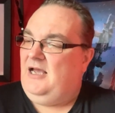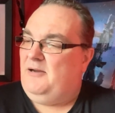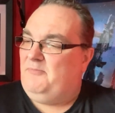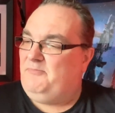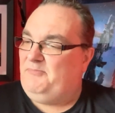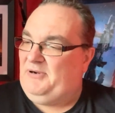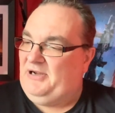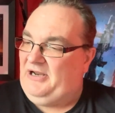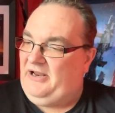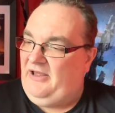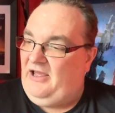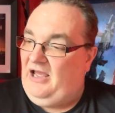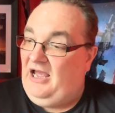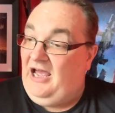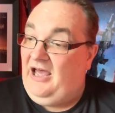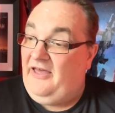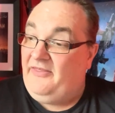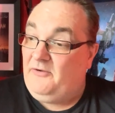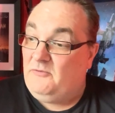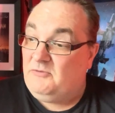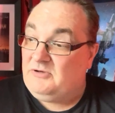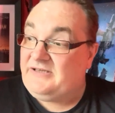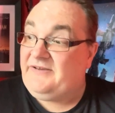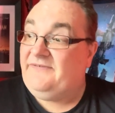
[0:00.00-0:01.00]
But
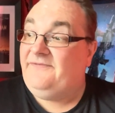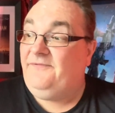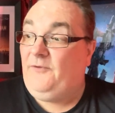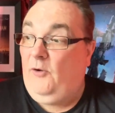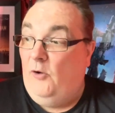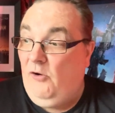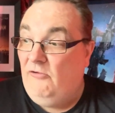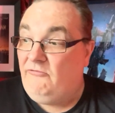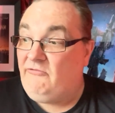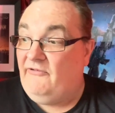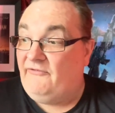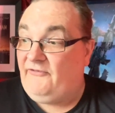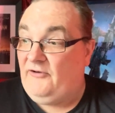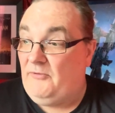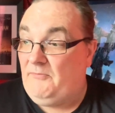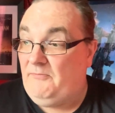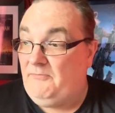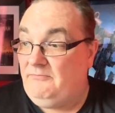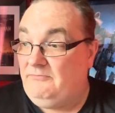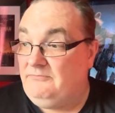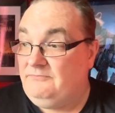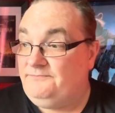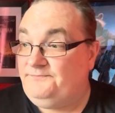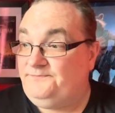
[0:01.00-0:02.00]
there was 4 of
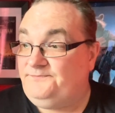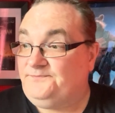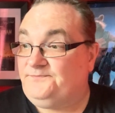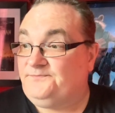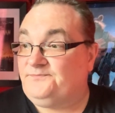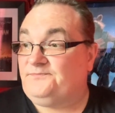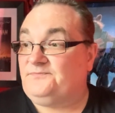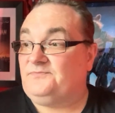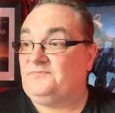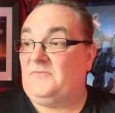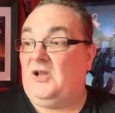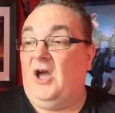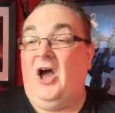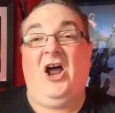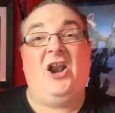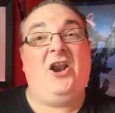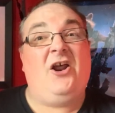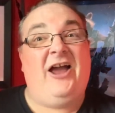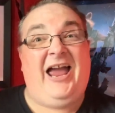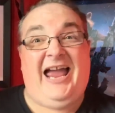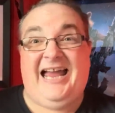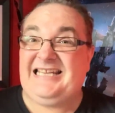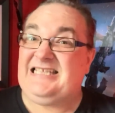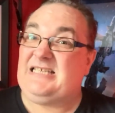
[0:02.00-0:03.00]
them and
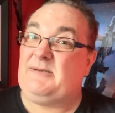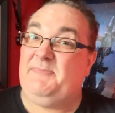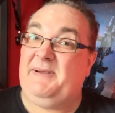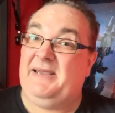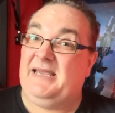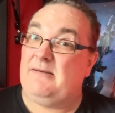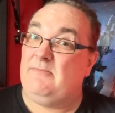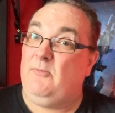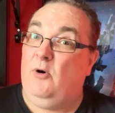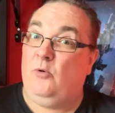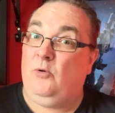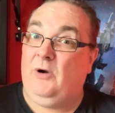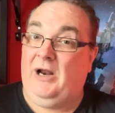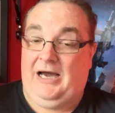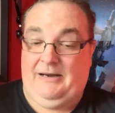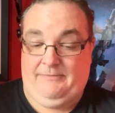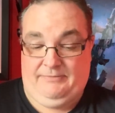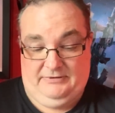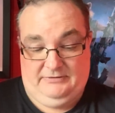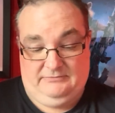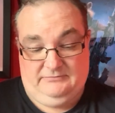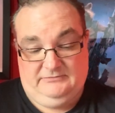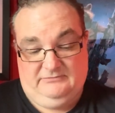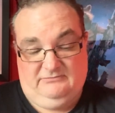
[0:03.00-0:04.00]
I had to pick them all up.
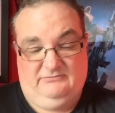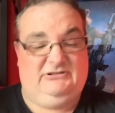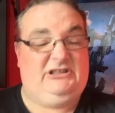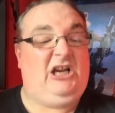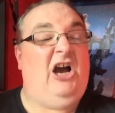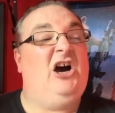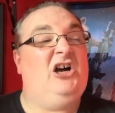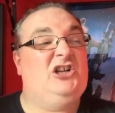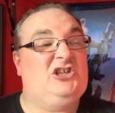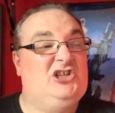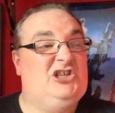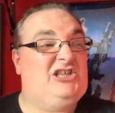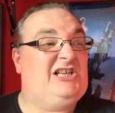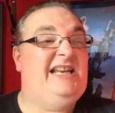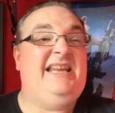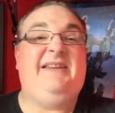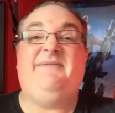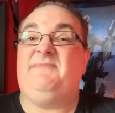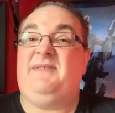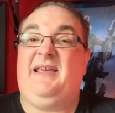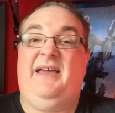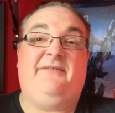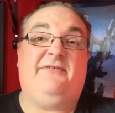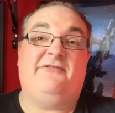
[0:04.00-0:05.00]
Can't just leave
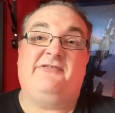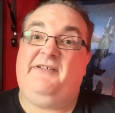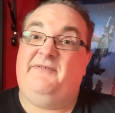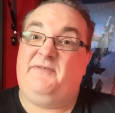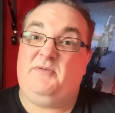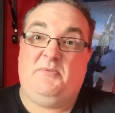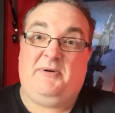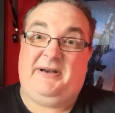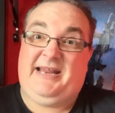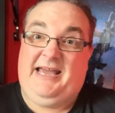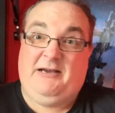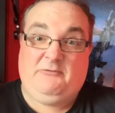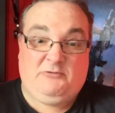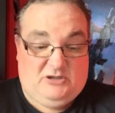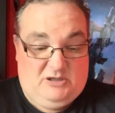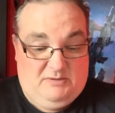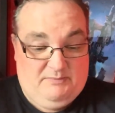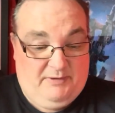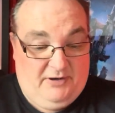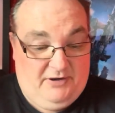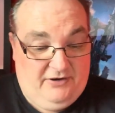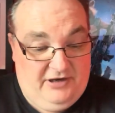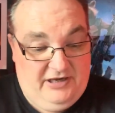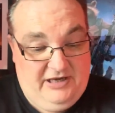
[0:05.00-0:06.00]
them there for everybody else to
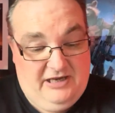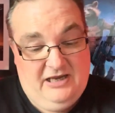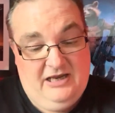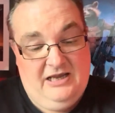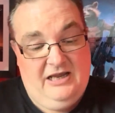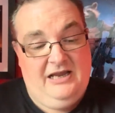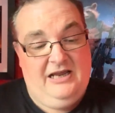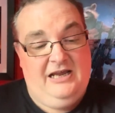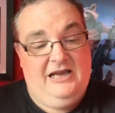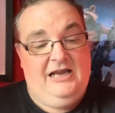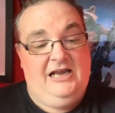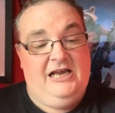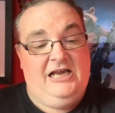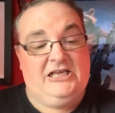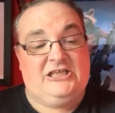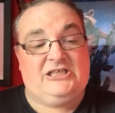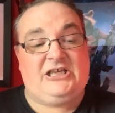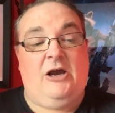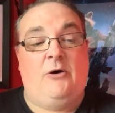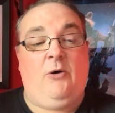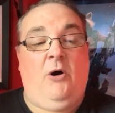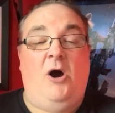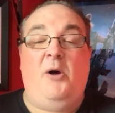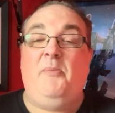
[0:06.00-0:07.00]
buy.
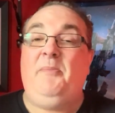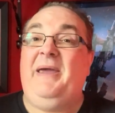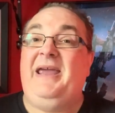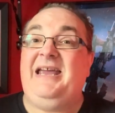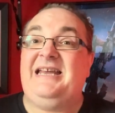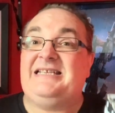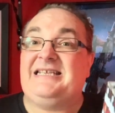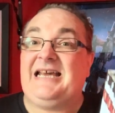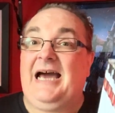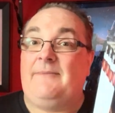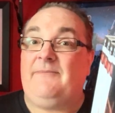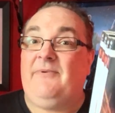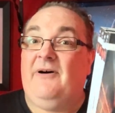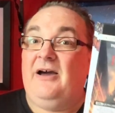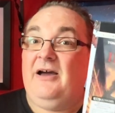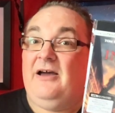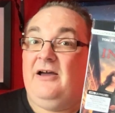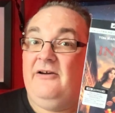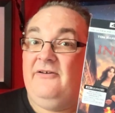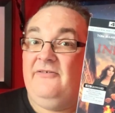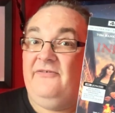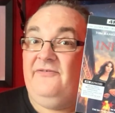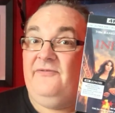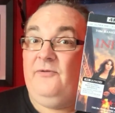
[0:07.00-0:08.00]
So I picked up
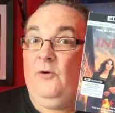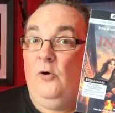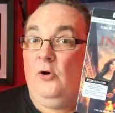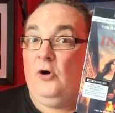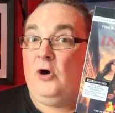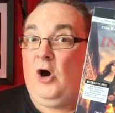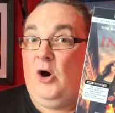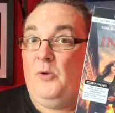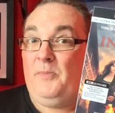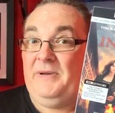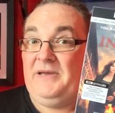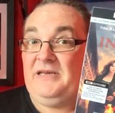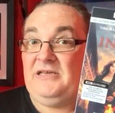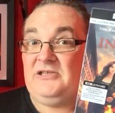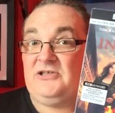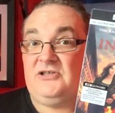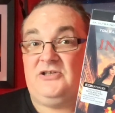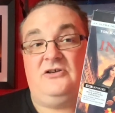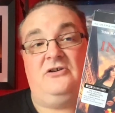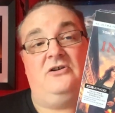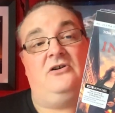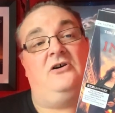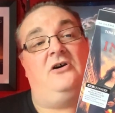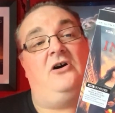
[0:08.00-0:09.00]
4 copies
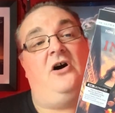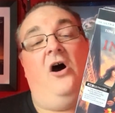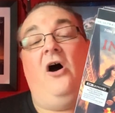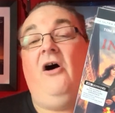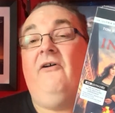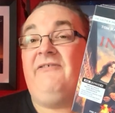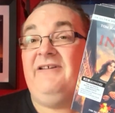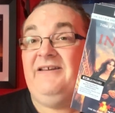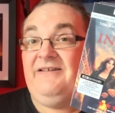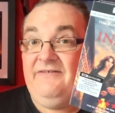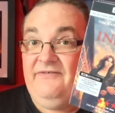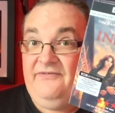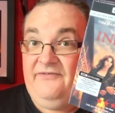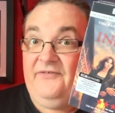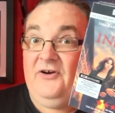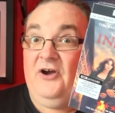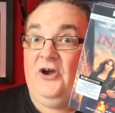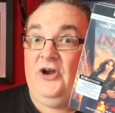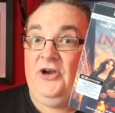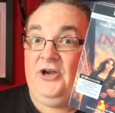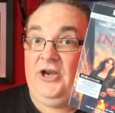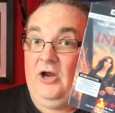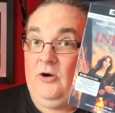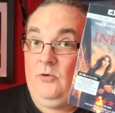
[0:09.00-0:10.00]
of
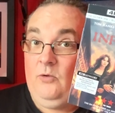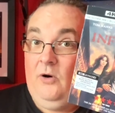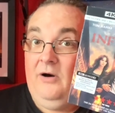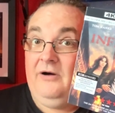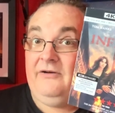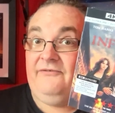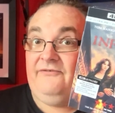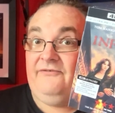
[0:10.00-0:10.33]
Inferno on